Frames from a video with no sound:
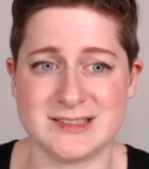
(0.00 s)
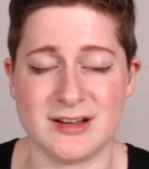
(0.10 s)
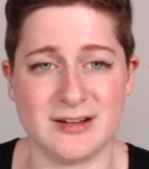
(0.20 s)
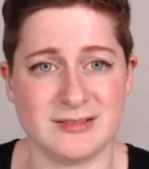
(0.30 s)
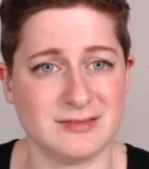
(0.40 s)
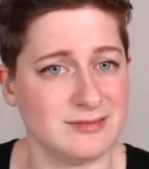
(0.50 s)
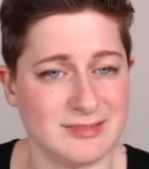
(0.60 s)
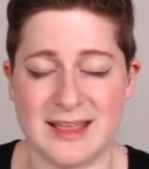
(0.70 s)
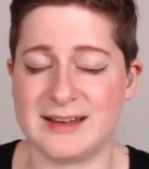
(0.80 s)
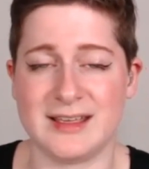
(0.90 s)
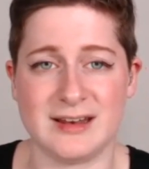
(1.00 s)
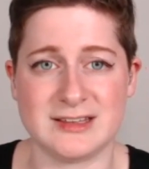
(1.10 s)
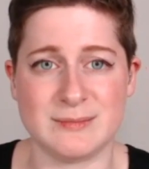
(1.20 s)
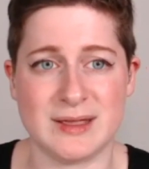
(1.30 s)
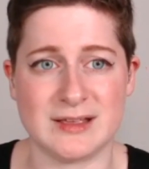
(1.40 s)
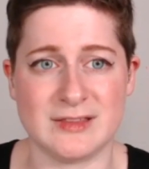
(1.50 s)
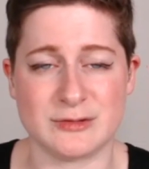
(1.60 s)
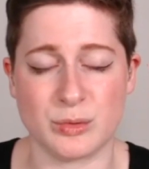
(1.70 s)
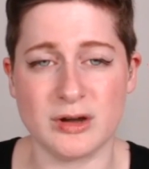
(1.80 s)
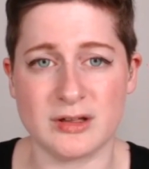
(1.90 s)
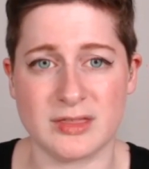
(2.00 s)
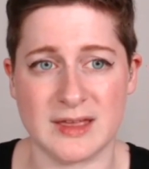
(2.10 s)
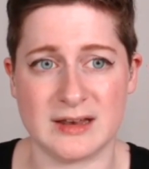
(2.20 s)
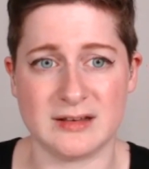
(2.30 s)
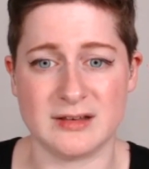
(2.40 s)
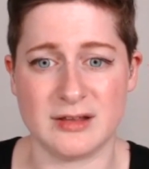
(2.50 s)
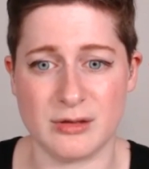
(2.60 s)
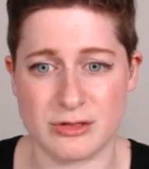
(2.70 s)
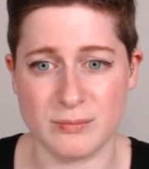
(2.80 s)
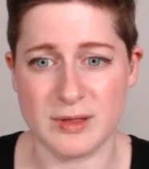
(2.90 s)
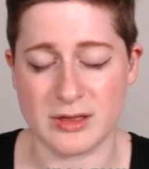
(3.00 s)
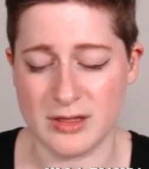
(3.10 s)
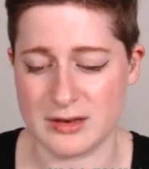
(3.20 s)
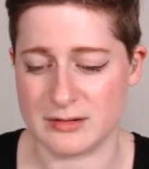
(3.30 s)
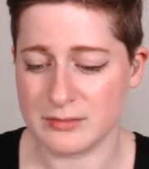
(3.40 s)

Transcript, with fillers: are dedicated to making this work, then you should be good.